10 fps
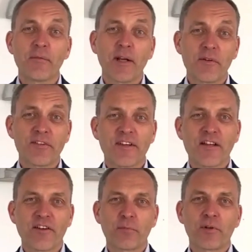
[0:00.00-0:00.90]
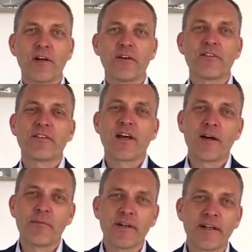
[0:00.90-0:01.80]
my name is Andreas Brunklaus.
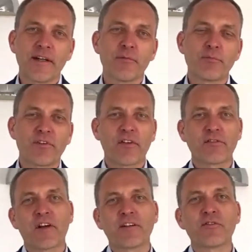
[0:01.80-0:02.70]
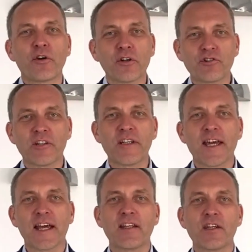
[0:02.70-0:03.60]
I'm a professor of child neurology
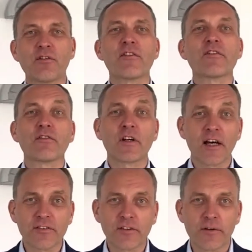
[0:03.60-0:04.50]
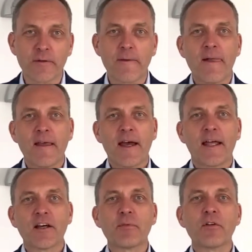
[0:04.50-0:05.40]
at the University of Glasgow,
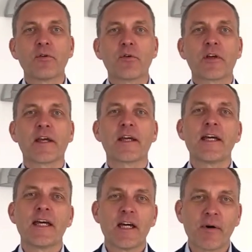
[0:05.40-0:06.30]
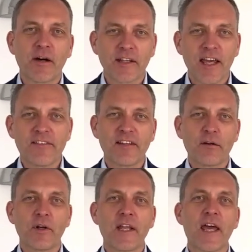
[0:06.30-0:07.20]
and I've been talking about
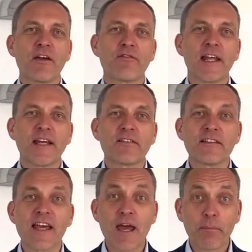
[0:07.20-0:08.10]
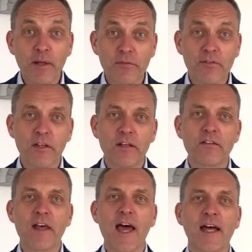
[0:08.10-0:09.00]
SCN1A-related
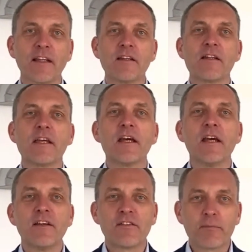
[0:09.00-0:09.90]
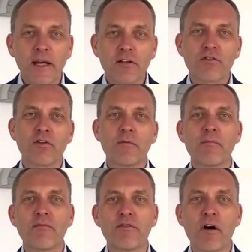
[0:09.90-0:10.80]
epilepsies and the
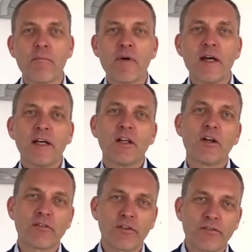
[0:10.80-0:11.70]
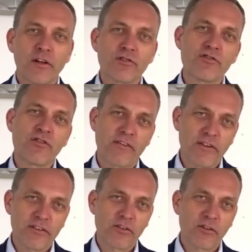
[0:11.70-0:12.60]
spectrum from loss-of-function Dravet
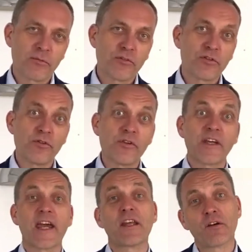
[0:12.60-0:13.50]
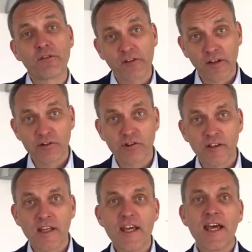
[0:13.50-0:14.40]
syndrome to
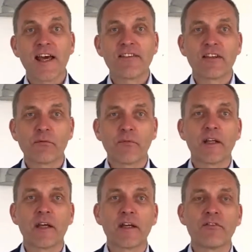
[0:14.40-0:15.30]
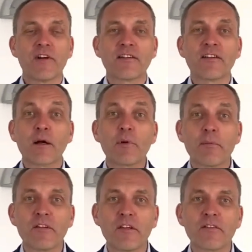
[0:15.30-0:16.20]
gain-of-function SCN1A-related
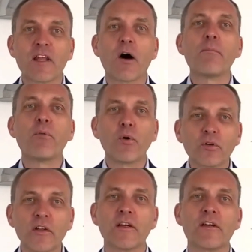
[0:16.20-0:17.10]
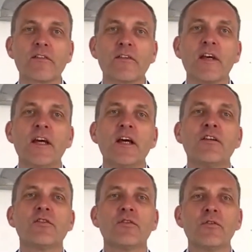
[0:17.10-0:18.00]
epilepsies and how important it is
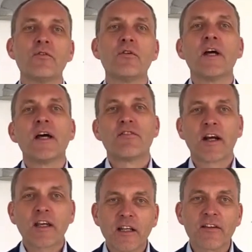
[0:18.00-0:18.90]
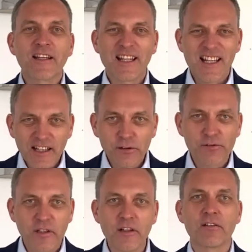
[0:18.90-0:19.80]
to recognize a clinical
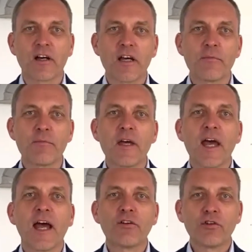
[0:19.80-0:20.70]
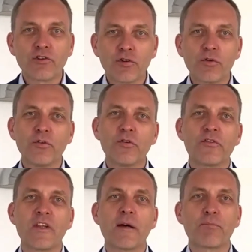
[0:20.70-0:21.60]
phenotype and to
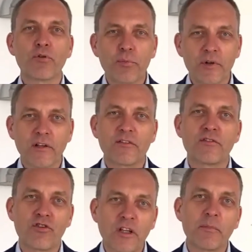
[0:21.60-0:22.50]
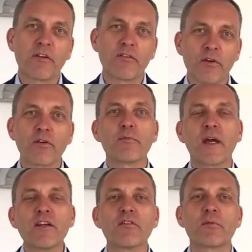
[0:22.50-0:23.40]
choose the appropriate treatments for those
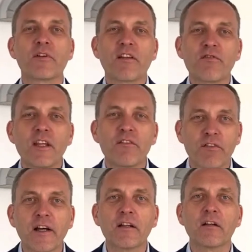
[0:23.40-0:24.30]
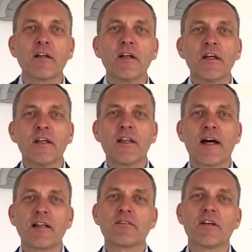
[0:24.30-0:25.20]
patients, because that's really vital
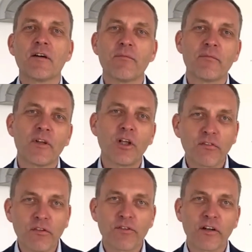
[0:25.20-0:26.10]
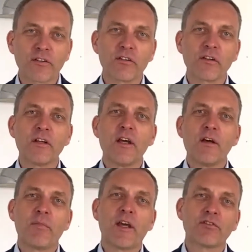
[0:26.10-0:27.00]
that loss-of-function
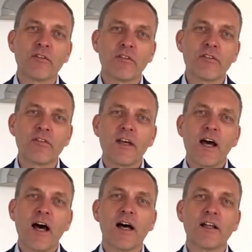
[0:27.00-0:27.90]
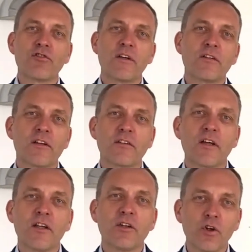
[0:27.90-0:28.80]
patients are treated
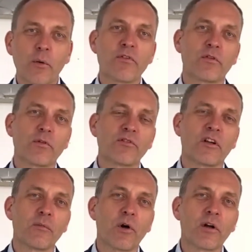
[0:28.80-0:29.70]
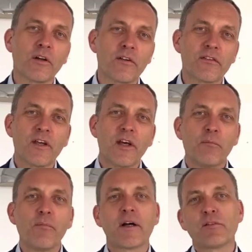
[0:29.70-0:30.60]
not with sodium channel blockers,
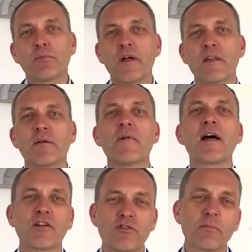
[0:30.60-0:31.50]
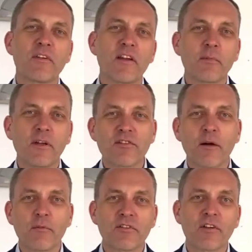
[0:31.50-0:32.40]
but with other treatment that's been established.